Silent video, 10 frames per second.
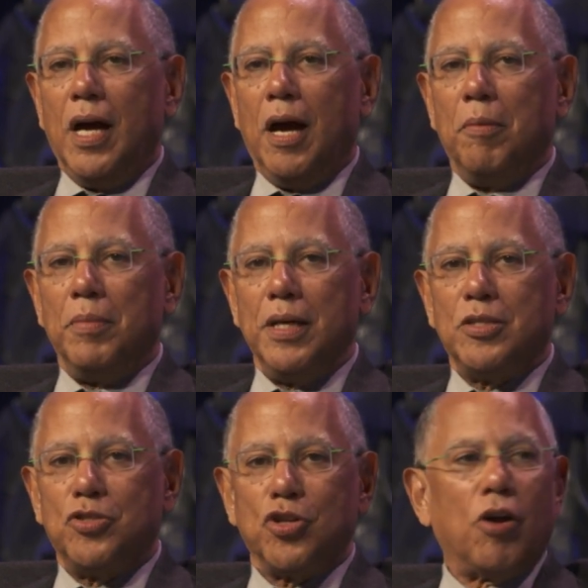um,
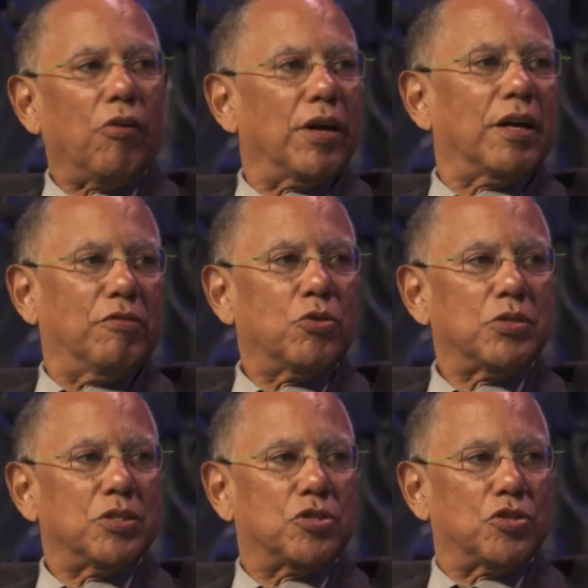it's jarring. Of
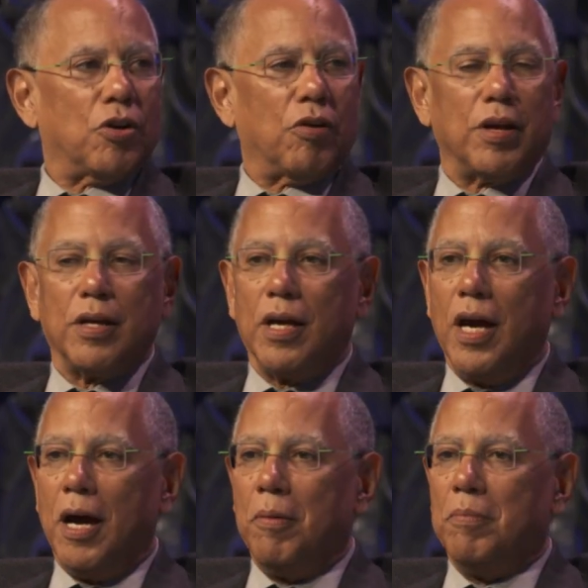course, it's jarring.
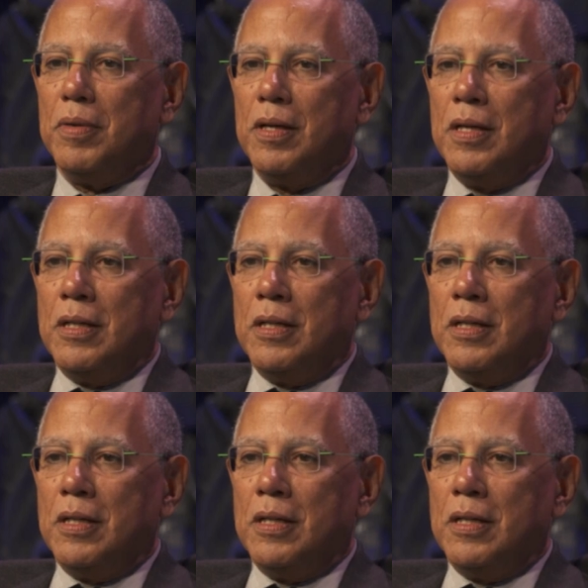Um,